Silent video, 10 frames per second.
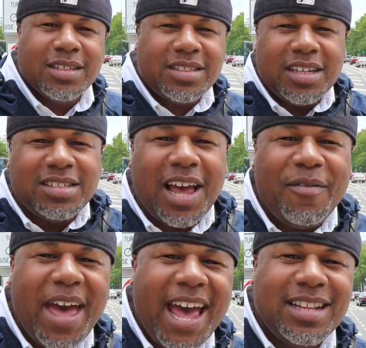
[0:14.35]
Since
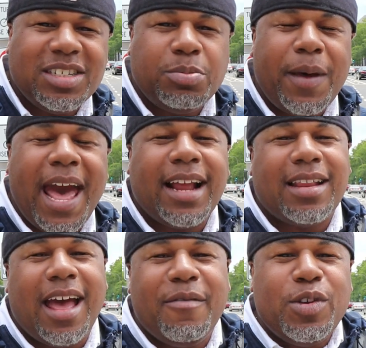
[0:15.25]
I've had this pack,
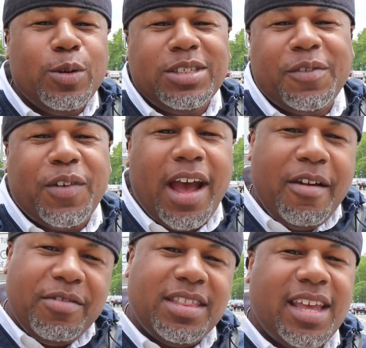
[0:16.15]
I've used it for
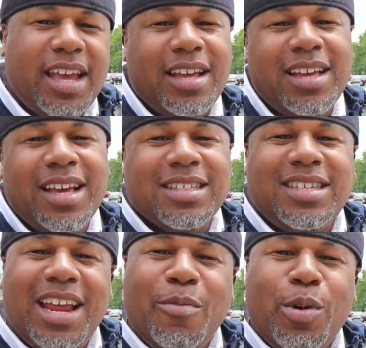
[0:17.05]
everything.
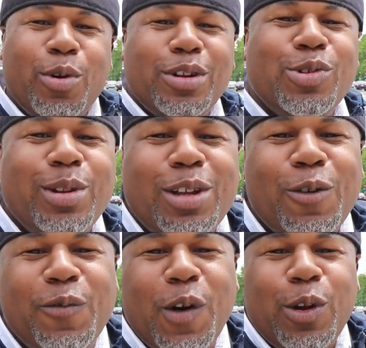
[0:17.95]
Today we're going to do a
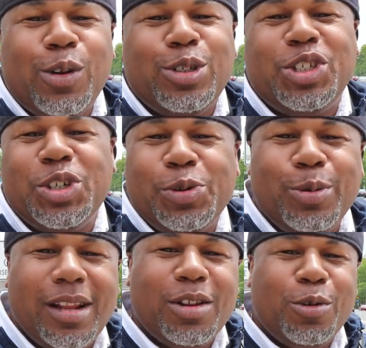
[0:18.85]
little photo shoot,
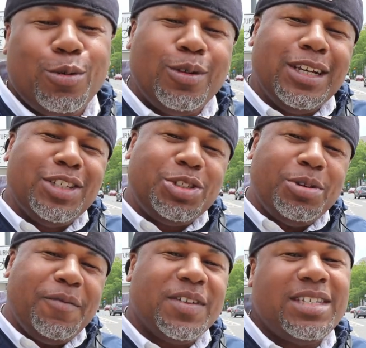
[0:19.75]
a little
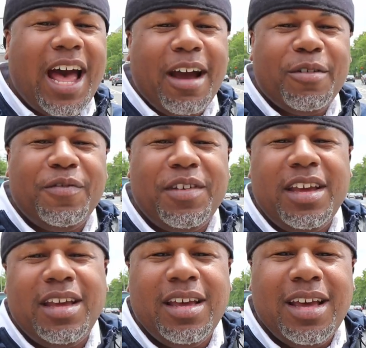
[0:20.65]
street
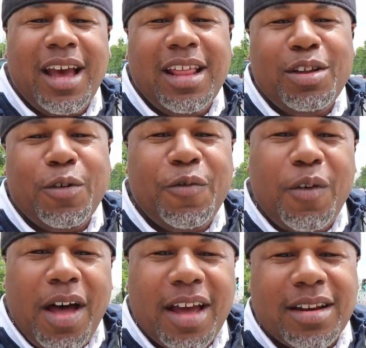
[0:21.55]
photography, a little
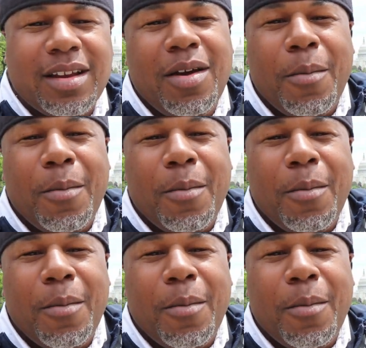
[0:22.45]
fun.